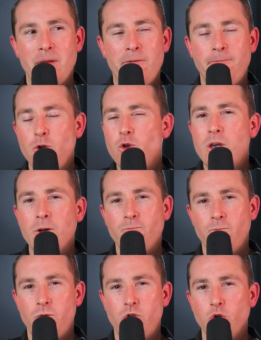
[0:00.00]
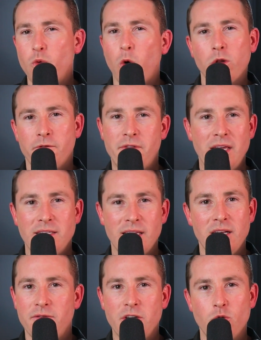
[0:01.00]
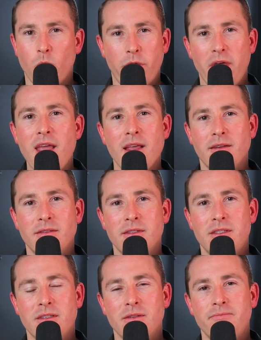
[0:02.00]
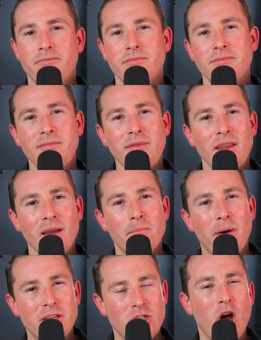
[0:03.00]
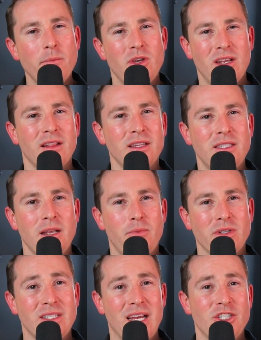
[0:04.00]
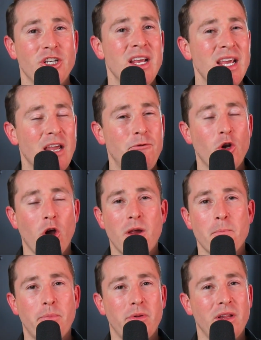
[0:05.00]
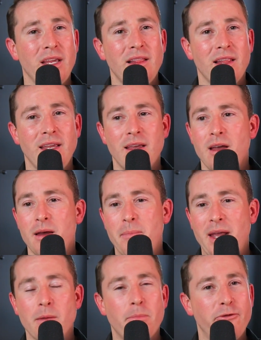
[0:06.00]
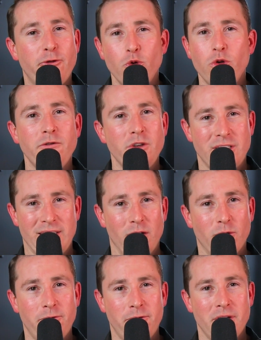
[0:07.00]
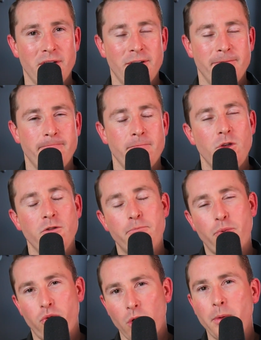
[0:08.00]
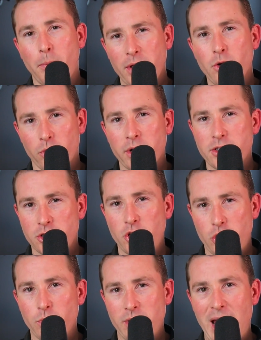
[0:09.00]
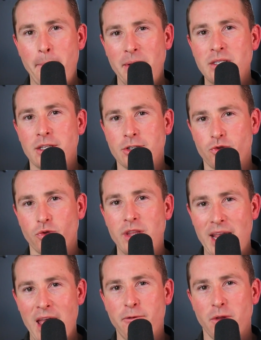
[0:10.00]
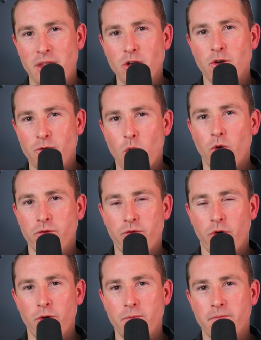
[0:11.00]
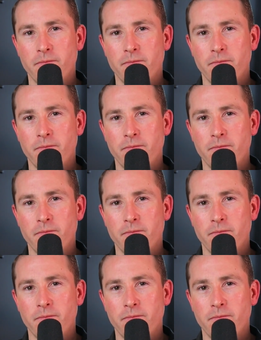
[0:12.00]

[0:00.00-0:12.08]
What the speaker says: if you can do all of these individual things, by the time you get the listing presentation, if you don't completely make a buffoon of yourself, you've probably already secured that business through the effort that you've gone through.